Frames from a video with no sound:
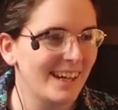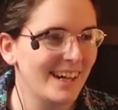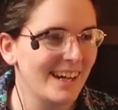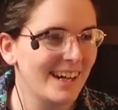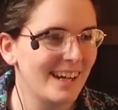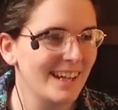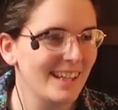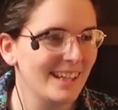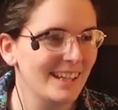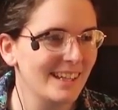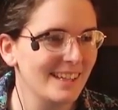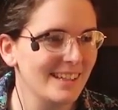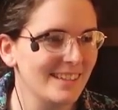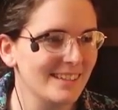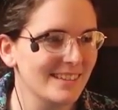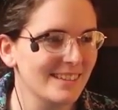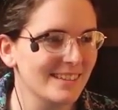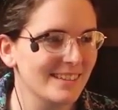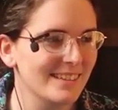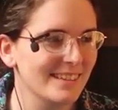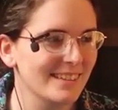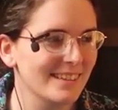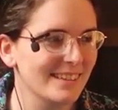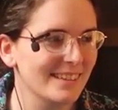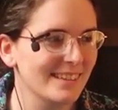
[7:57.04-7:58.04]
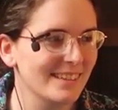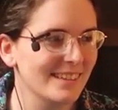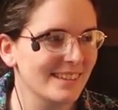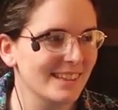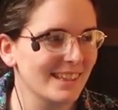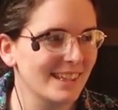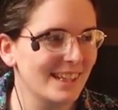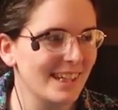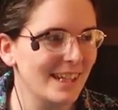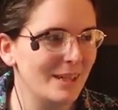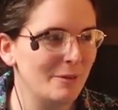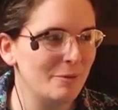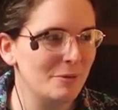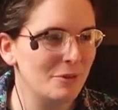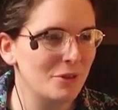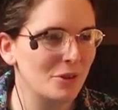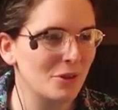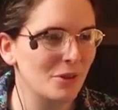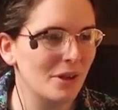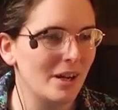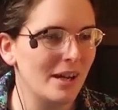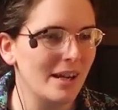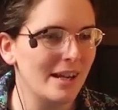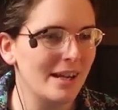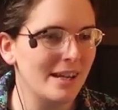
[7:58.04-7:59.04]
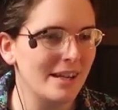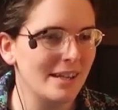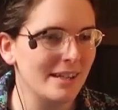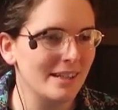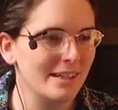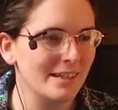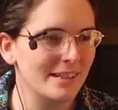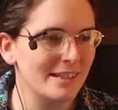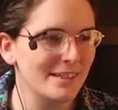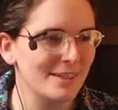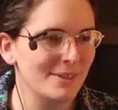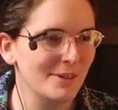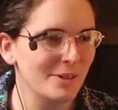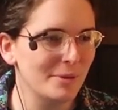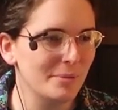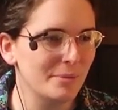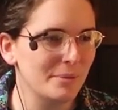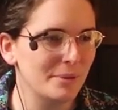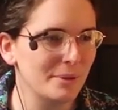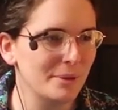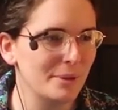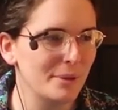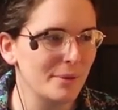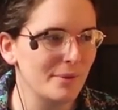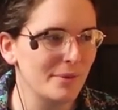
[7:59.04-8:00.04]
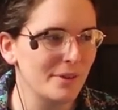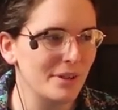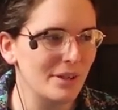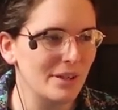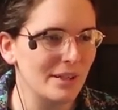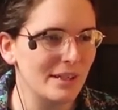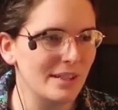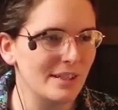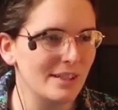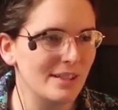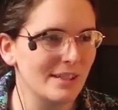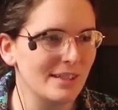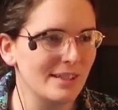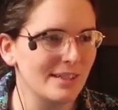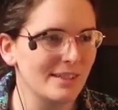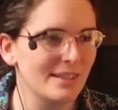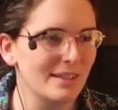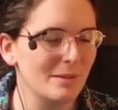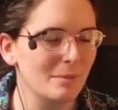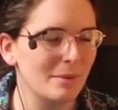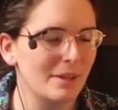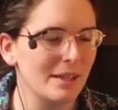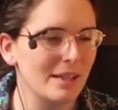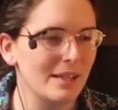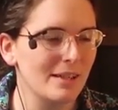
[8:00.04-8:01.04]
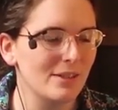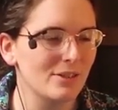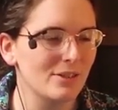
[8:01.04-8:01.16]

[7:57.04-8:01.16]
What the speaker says: I at least am trying to improve. It didn't seem like